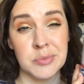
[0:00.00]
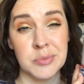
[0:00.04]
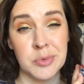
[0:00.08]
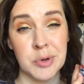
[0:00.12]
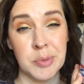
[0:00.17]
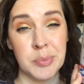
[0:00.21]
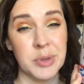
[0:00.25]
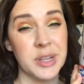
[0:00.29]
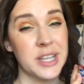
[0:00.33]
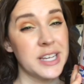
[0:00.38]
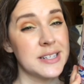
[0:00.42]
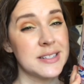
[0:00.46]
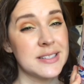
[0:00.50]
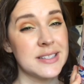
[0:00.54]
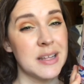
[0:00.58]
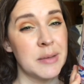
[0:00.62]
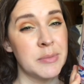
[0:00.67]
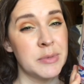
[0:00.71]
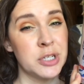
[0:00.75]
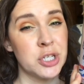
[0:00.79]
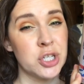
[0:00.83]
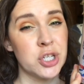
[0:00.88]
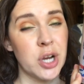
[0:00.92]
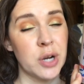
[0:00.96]
replace
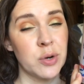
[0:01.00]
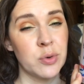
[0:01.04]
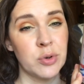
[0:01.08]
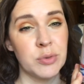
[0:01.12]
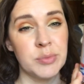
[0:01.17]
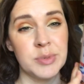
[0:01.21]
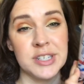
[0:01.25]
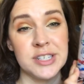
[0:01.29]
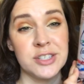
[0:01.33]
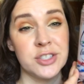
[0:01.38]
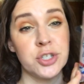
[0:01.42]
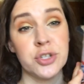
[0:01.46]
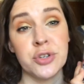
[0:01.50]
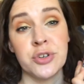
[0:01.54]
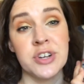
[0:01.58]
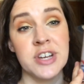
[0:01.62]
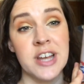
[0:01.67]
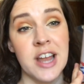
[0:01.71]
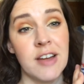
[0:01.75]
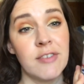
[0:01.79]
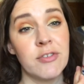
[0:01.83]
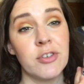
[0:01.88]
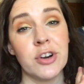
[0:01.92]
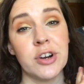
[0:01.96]
them in general, because you're
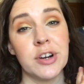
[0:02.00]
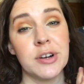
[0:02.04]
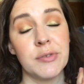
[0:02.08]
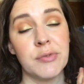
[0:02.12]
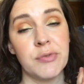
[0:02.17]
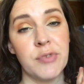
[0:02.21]
never going to